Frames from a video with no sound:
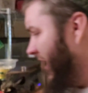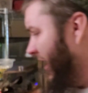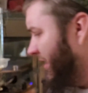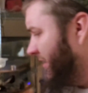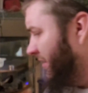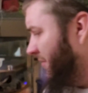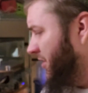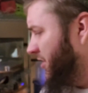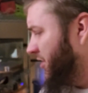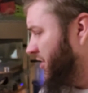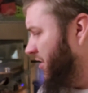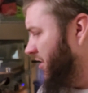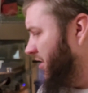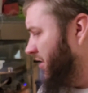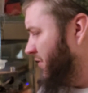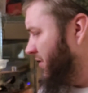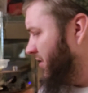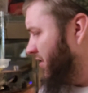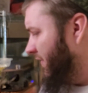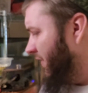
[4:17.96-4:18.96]
like. Let me show
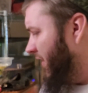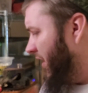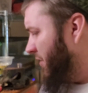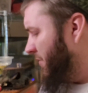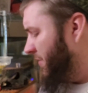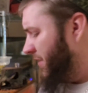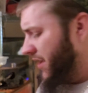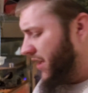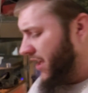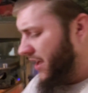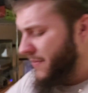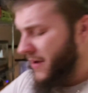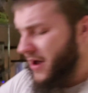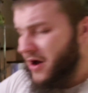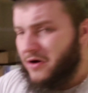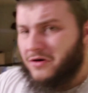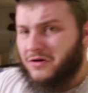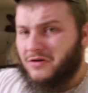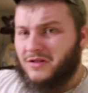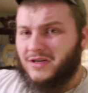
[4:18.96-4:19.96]
you what the vitamin D
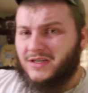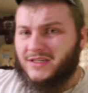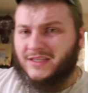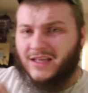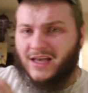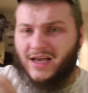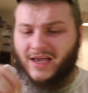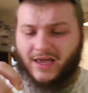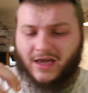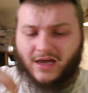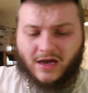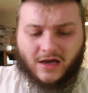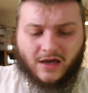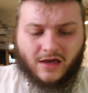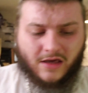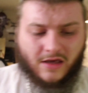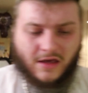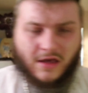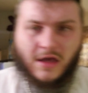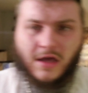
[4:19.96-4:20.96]
powder looks like,
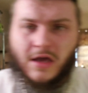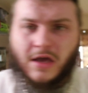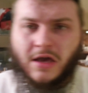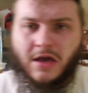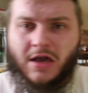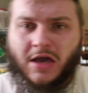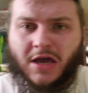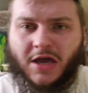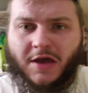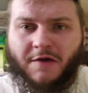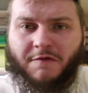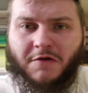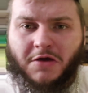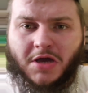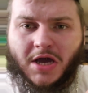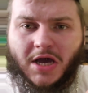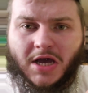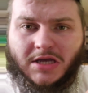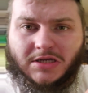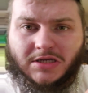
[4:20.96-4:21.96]
if
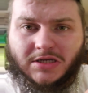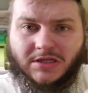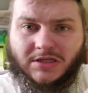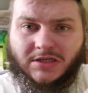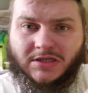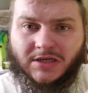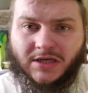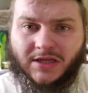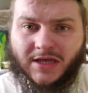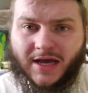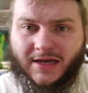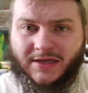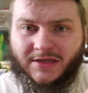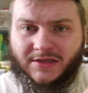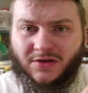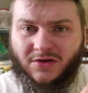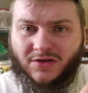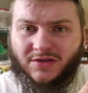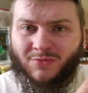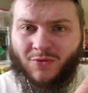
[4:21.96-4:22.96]
you guys can see that.
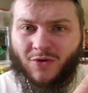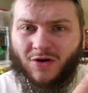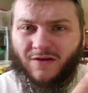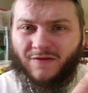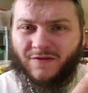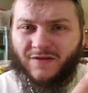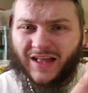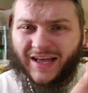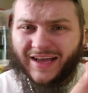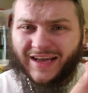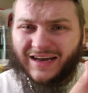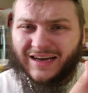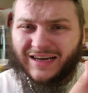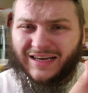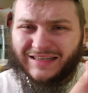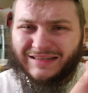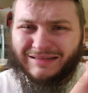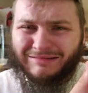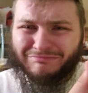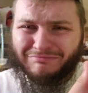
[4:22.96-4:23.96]
So it's more of like
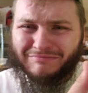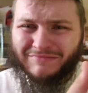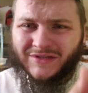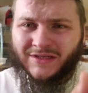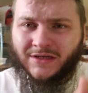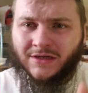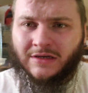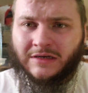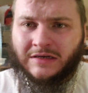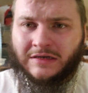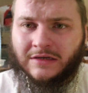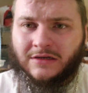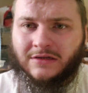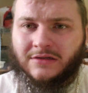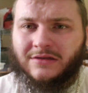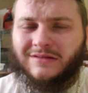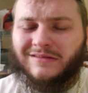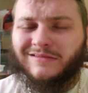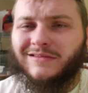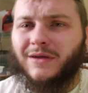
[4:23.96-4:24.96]
a
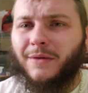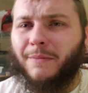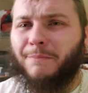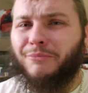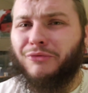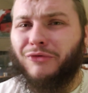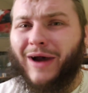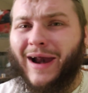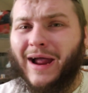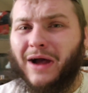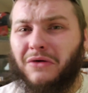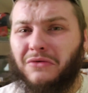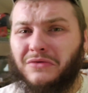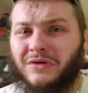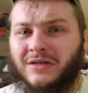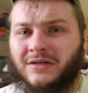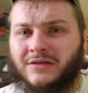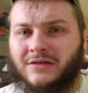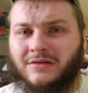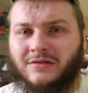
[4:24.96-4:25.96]

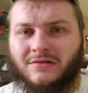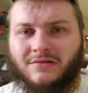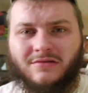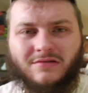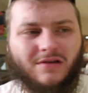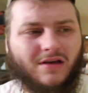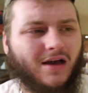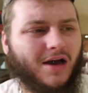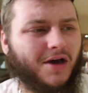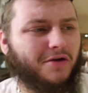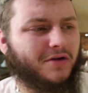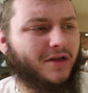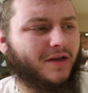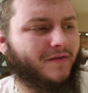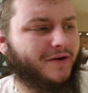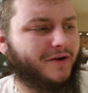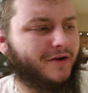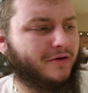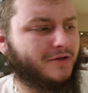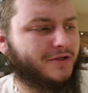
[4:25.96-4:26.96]
brown, I don't
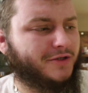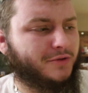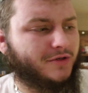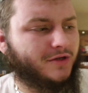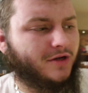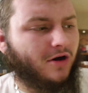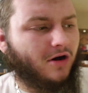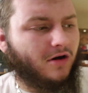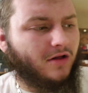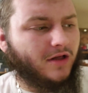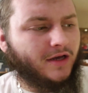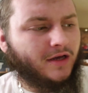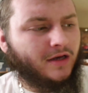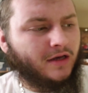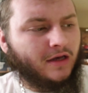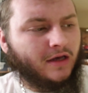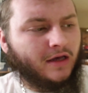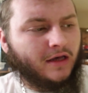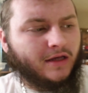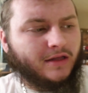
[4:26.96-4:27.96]
even know what you would call it.
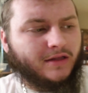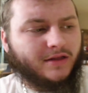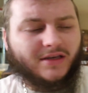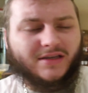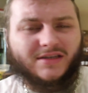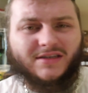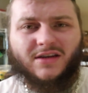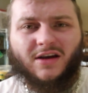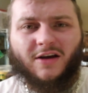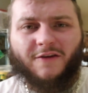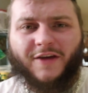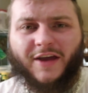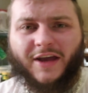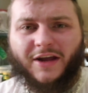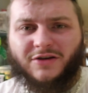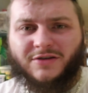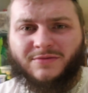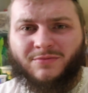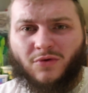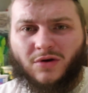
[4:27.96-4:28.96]
This stuff
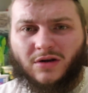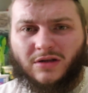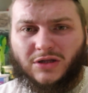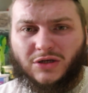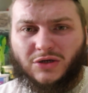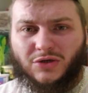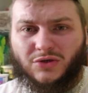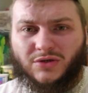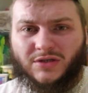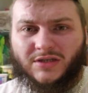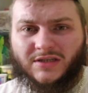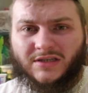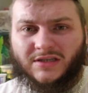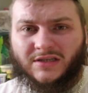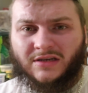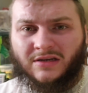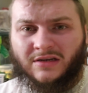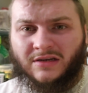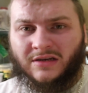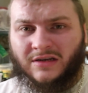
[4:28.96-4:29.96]
here is more
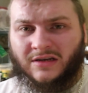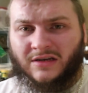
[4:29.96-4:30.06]
loose,